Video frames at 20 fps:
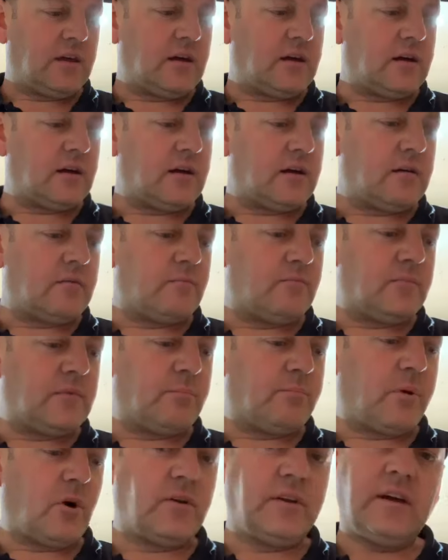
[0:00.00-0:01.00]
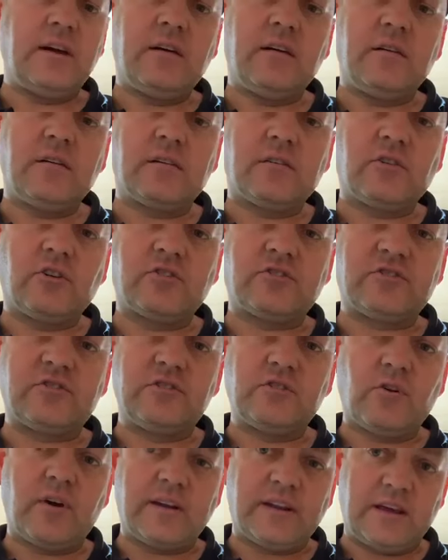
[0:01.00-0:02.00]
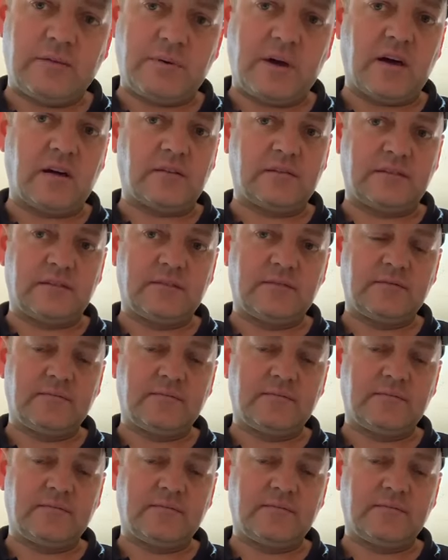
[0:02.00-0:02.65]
The bonnet cost £90.